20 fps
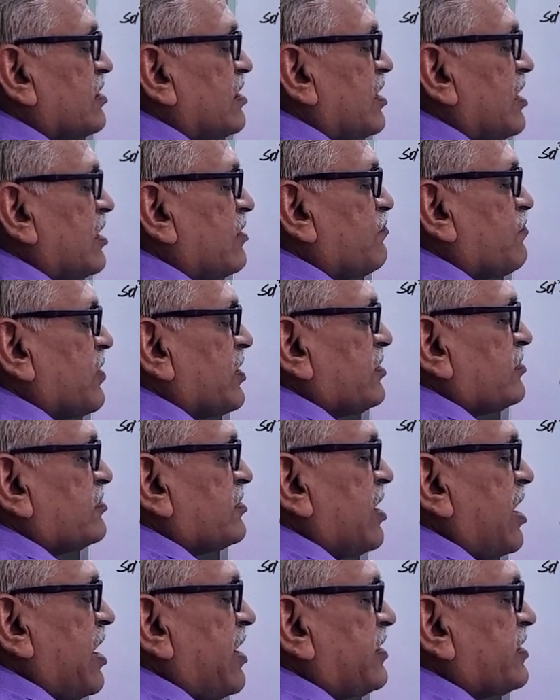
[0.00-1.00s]
and plus
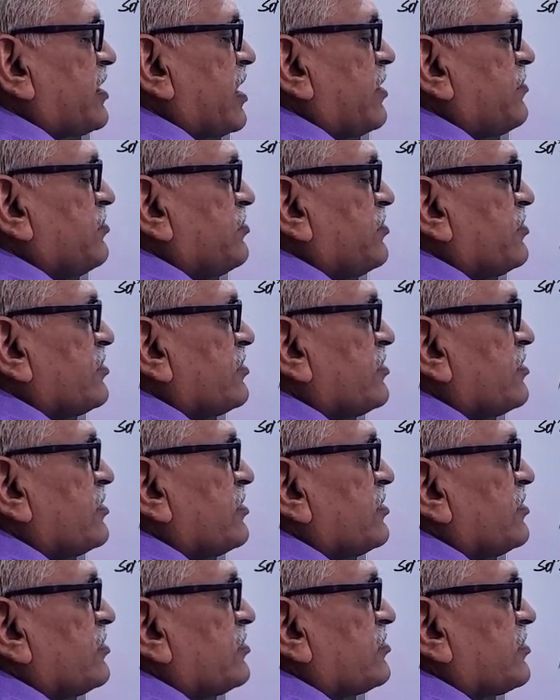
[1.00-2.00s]
I times
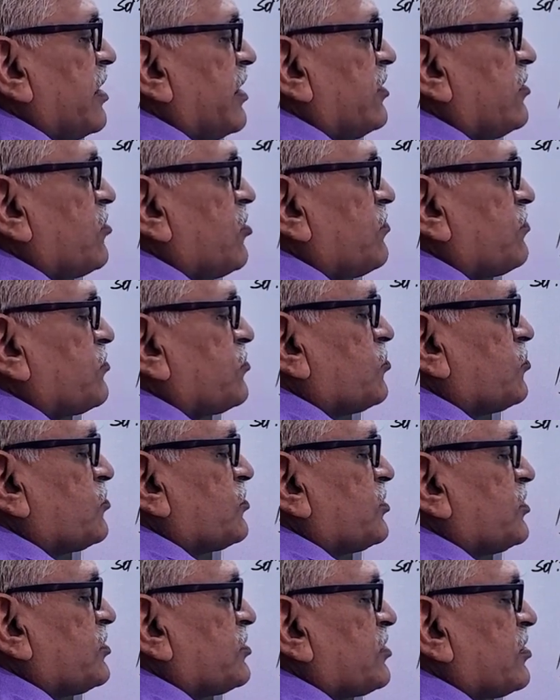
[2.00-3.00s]
sin of 2
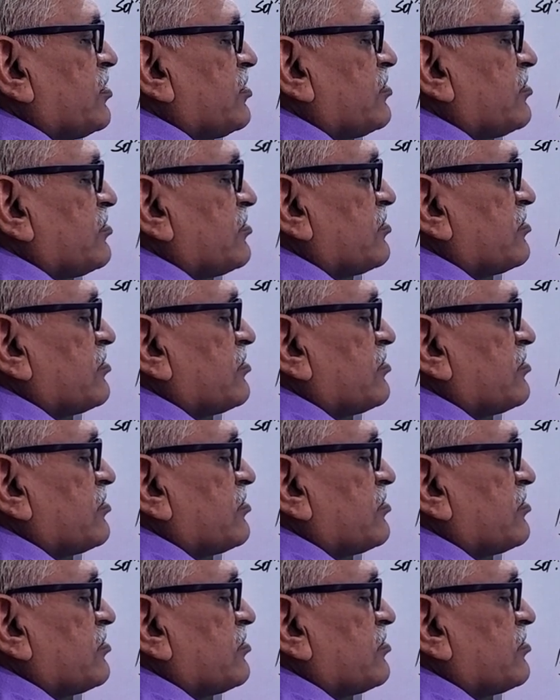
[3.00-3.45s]
theta.